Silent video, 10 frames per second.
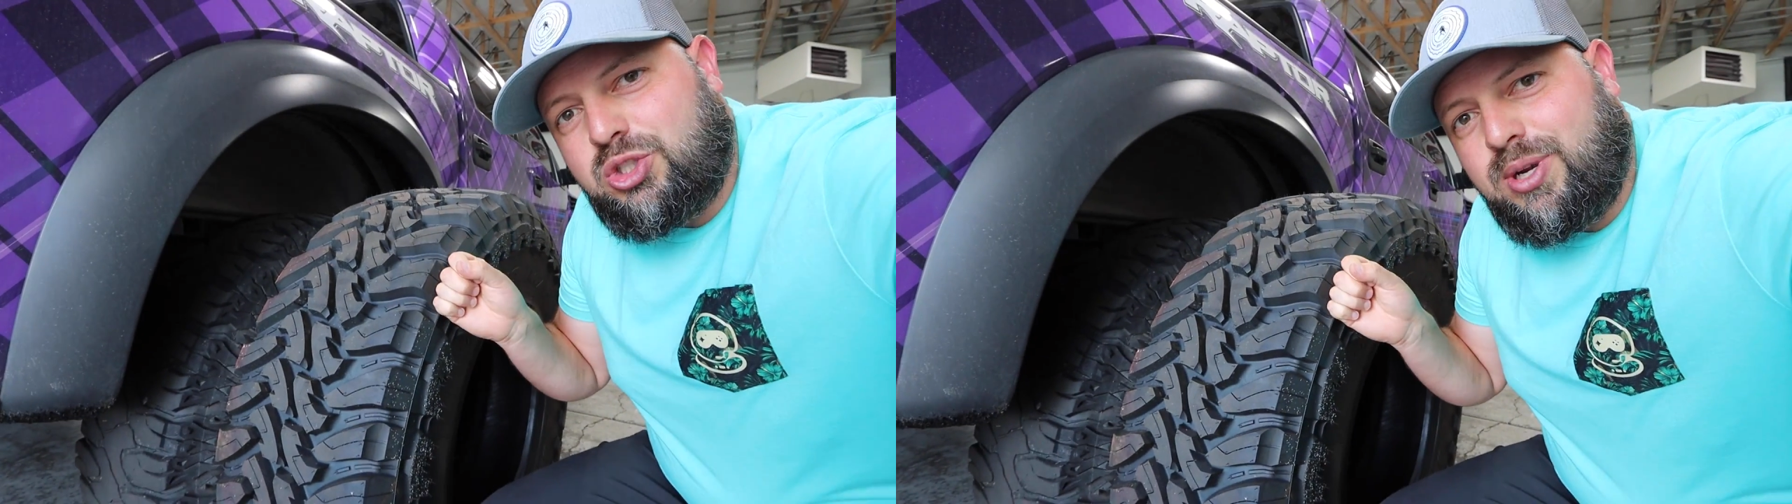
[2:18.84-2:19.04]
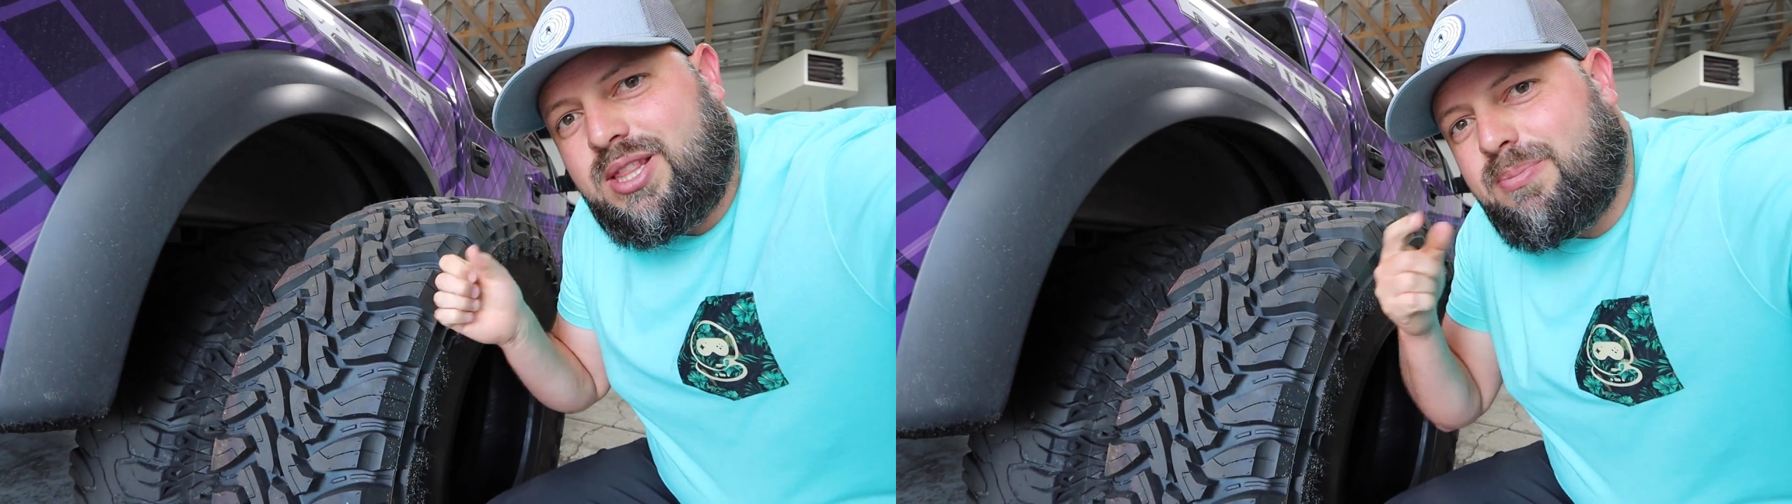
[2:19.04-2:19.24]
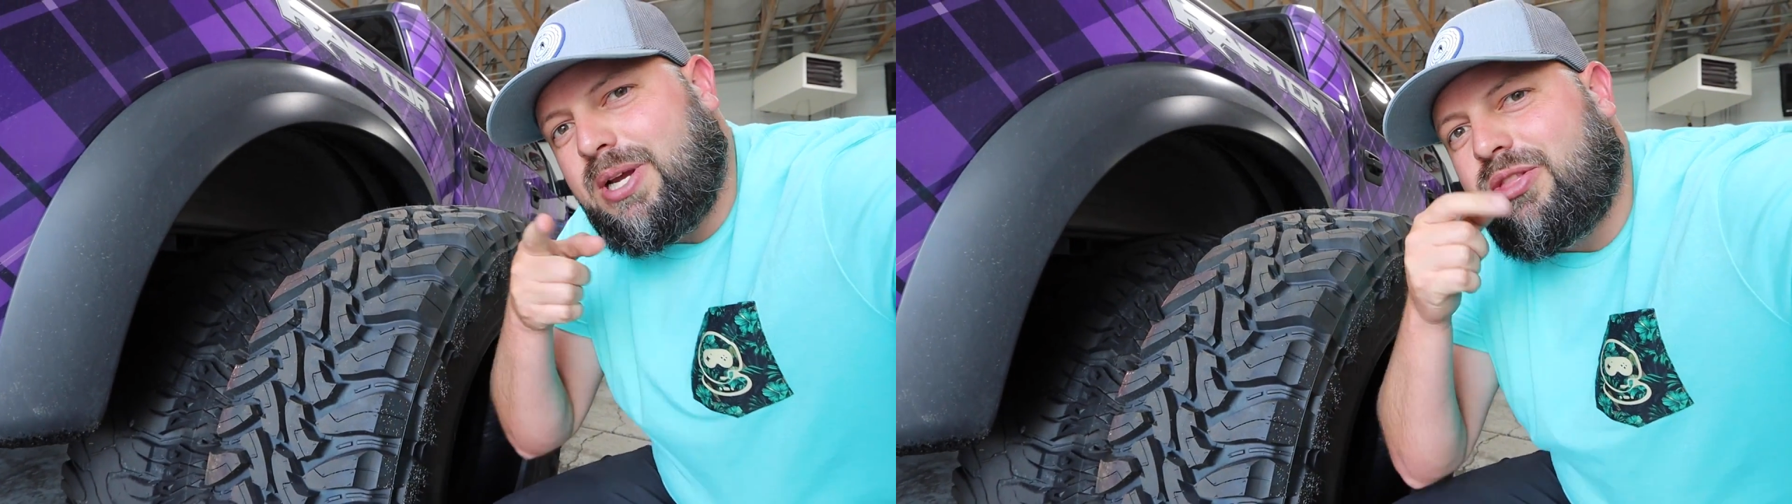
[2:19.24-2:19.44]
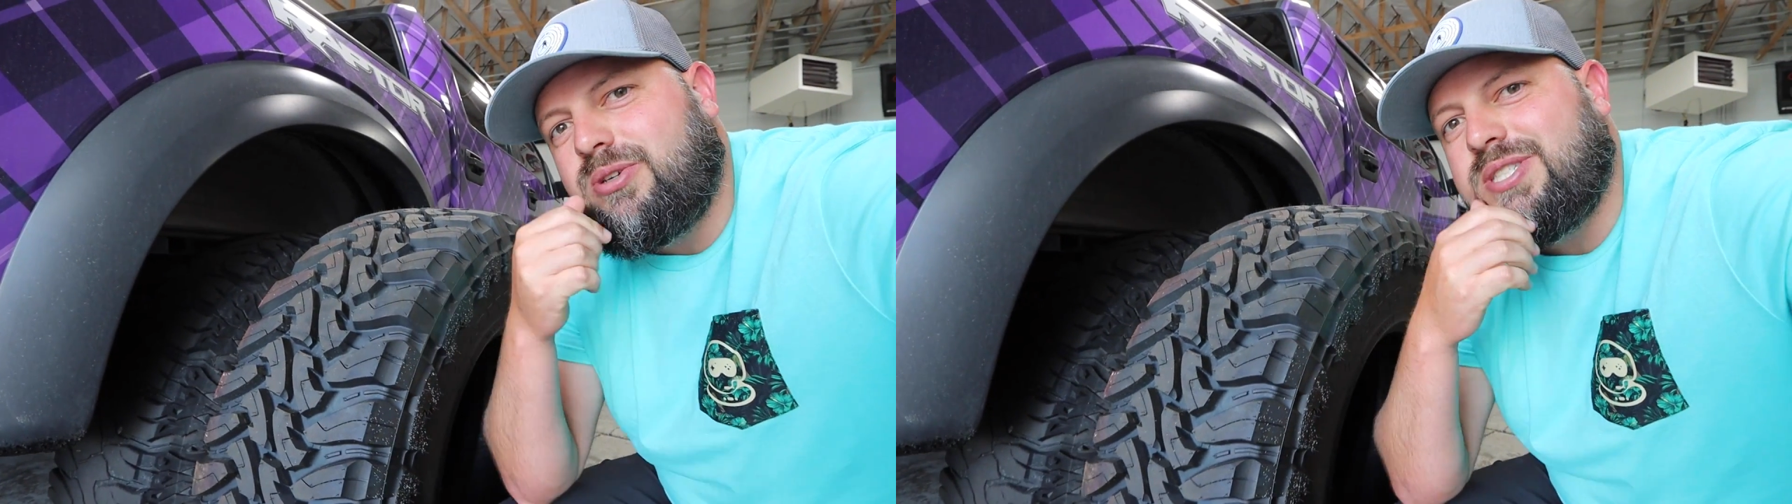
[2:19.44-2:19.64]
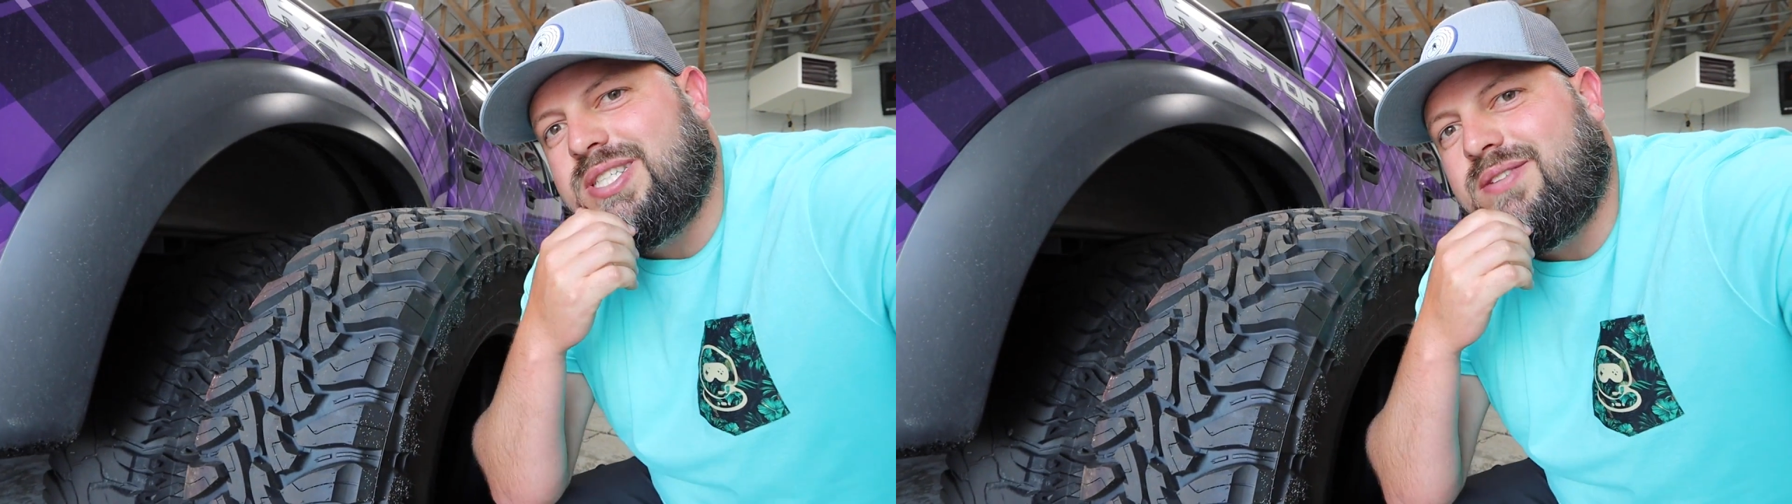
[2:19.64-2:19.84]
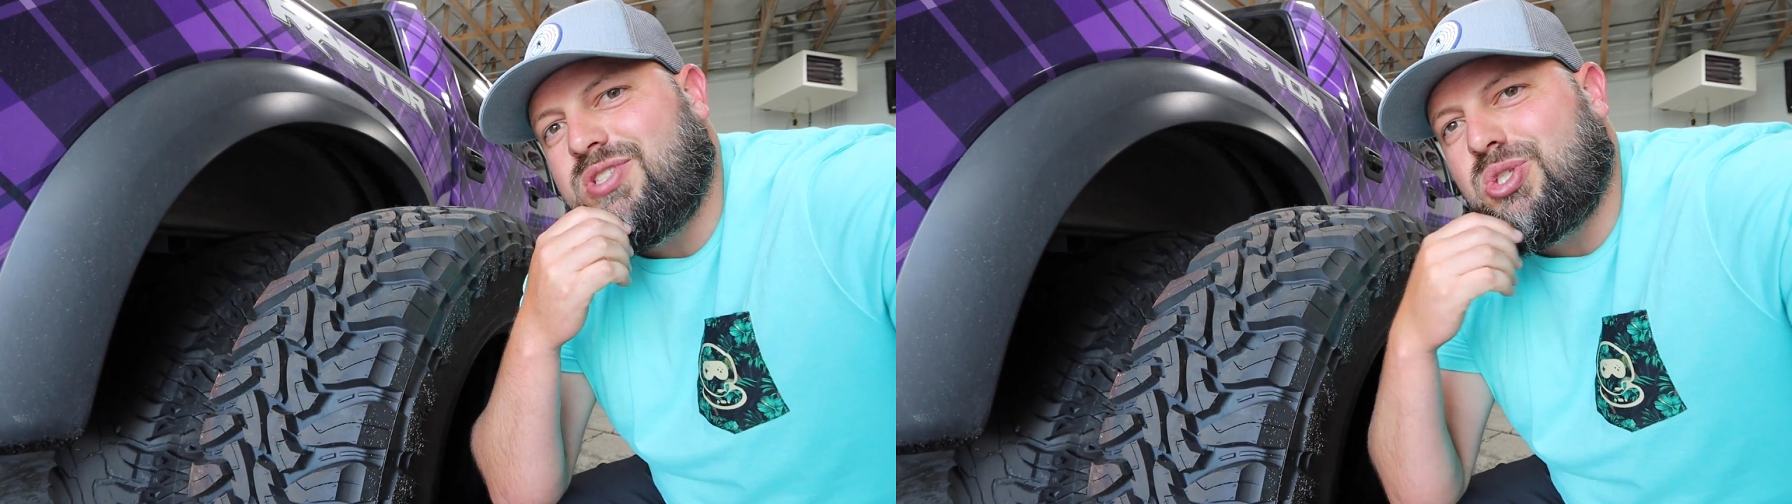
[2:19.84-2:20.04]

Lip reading: tread than my 37,